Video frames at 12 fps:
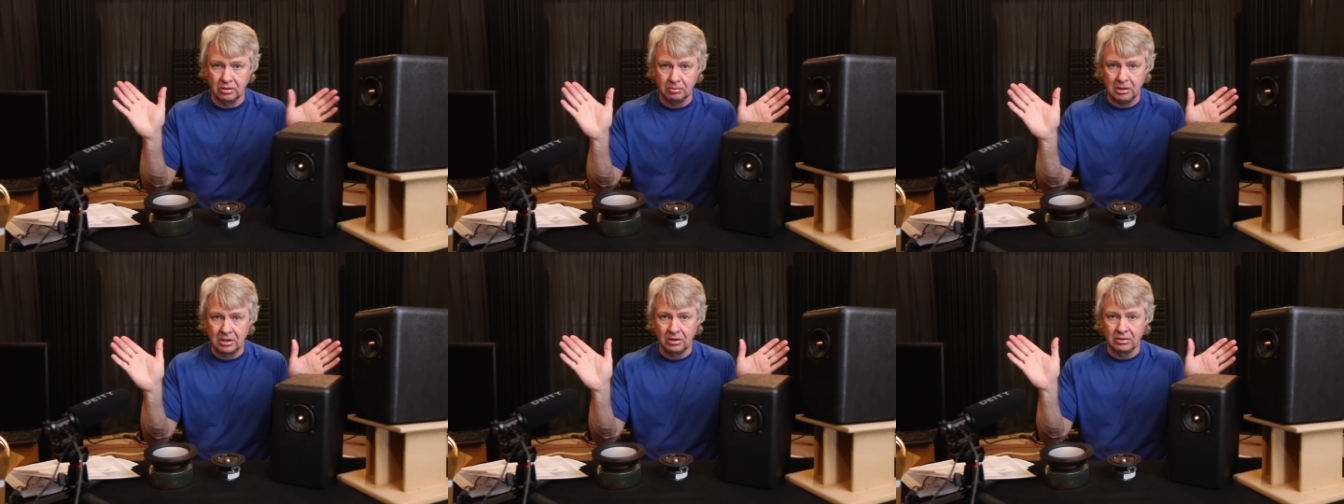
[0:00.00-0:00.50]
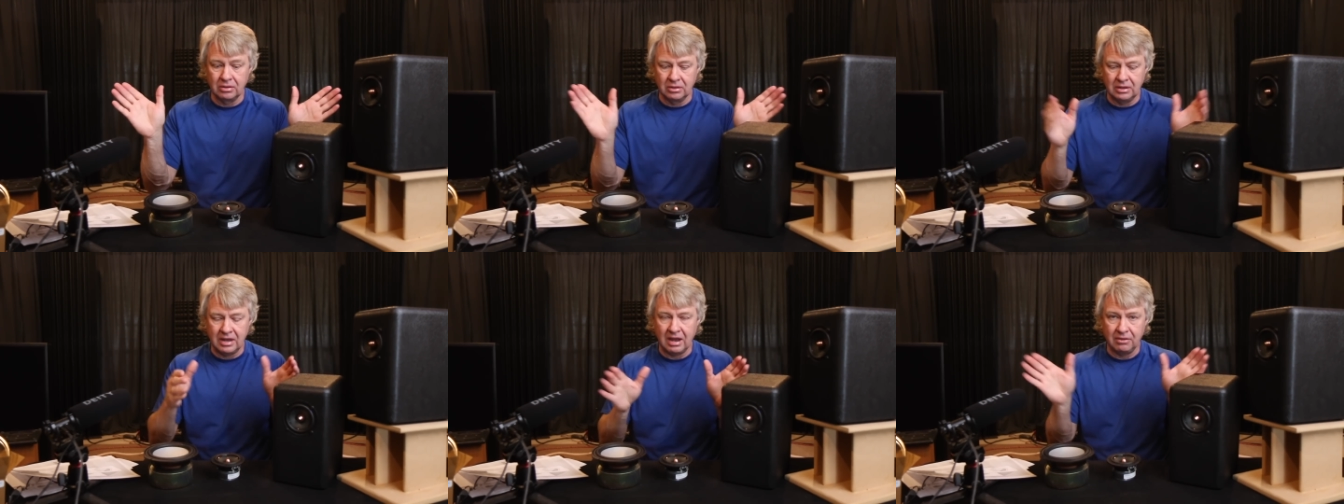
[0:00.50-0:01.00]
The bigger
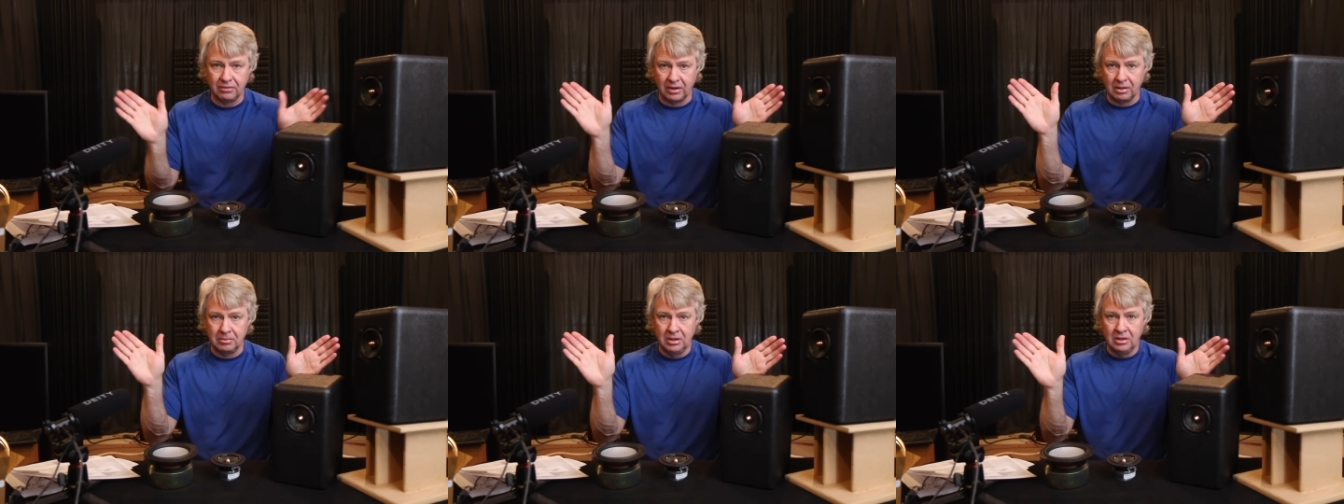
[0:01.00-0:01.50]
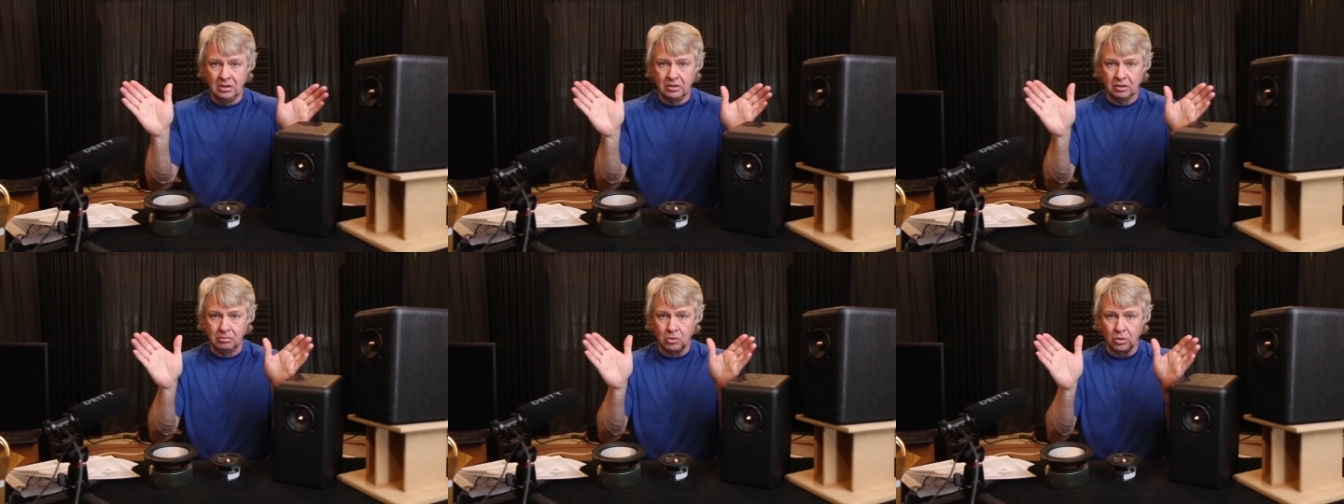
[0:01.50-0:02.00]
the diaphragm,
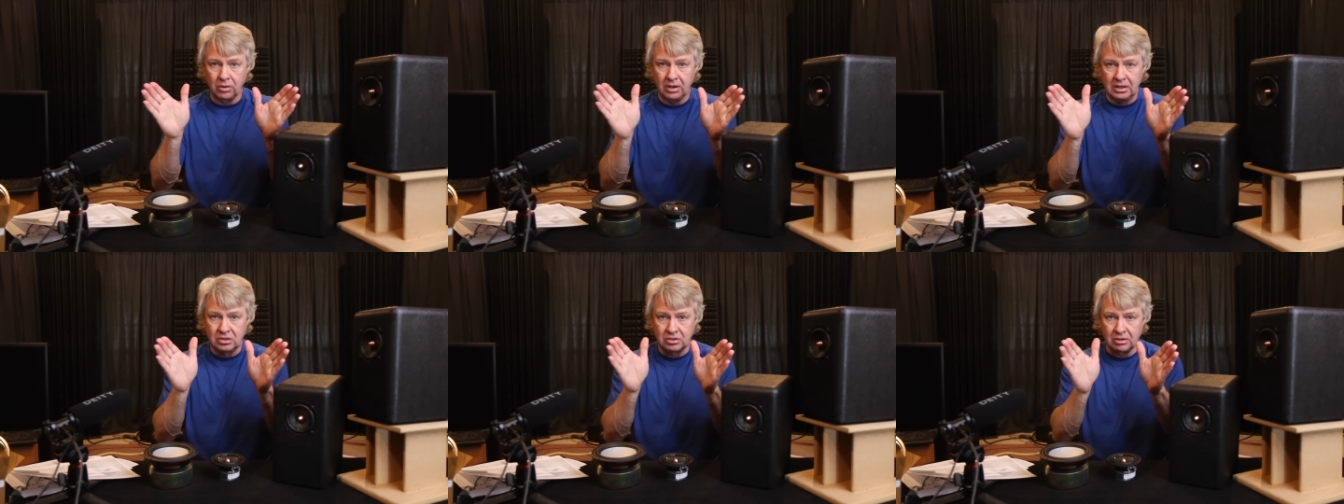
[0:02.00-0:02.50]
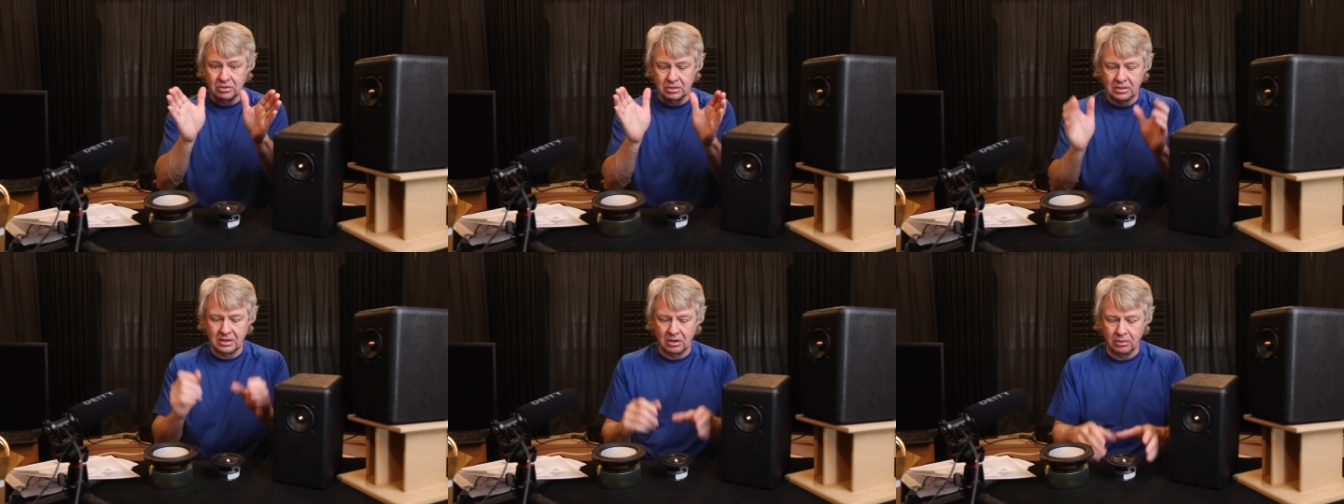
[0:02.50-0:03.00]
the more it starts
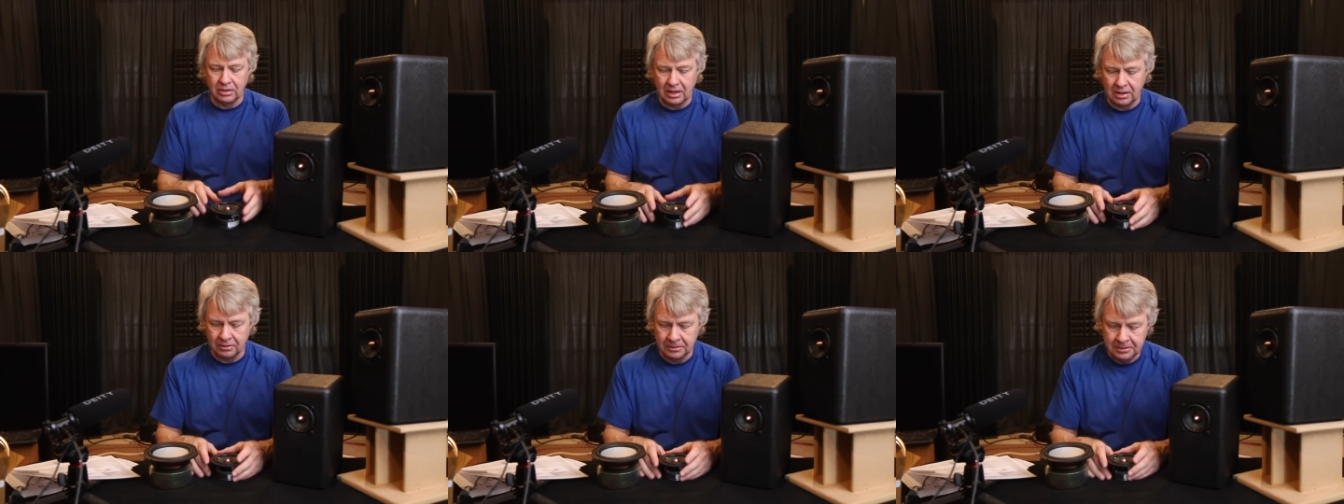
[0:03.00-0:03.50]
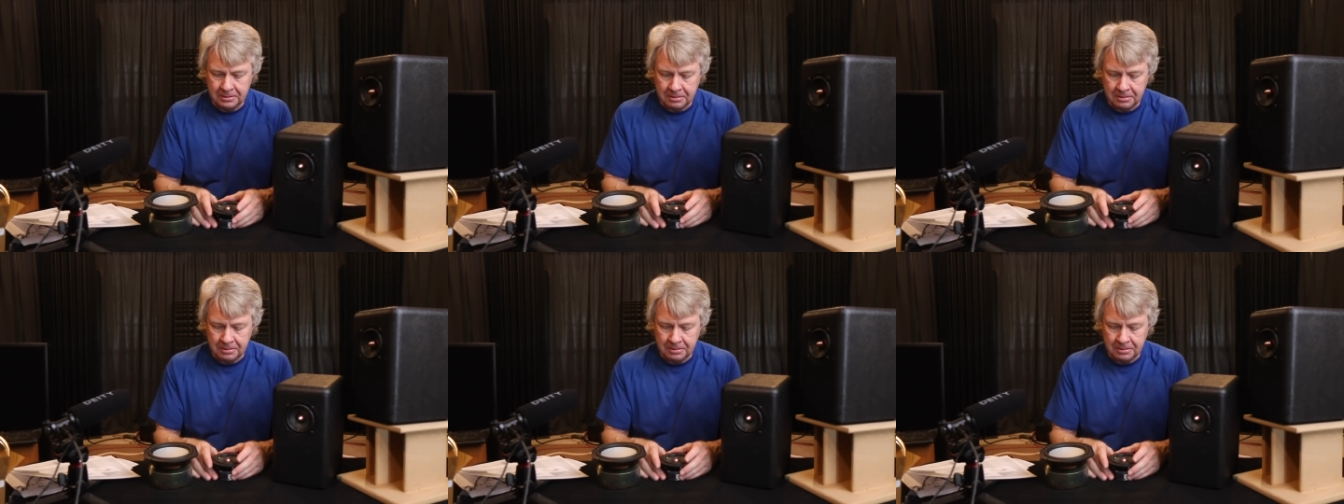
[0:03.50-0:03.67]
to narrow down.